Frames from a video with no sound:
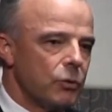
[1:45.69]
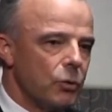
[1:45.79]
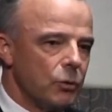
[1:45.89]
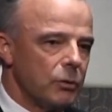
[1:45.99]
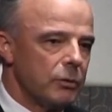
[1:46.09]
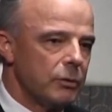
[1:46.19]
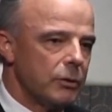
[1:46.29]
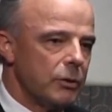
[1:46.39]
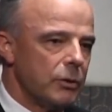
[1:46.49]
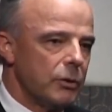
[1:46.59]
all
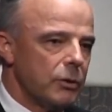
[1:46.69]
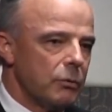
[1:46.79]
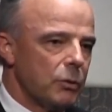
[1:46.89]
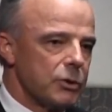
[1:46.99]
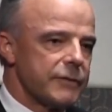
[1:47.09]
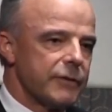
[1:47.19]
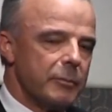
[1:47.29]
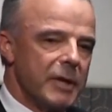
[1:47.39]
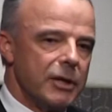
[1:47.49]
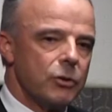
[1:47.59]
was for the
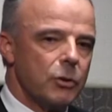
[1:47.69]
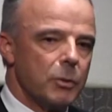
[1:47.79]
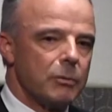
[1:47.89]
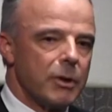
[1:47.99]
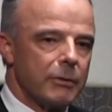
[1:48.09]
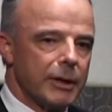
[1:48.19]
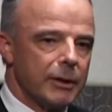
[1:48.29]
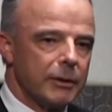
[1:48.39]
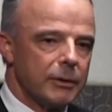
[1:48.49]
men who were rowing,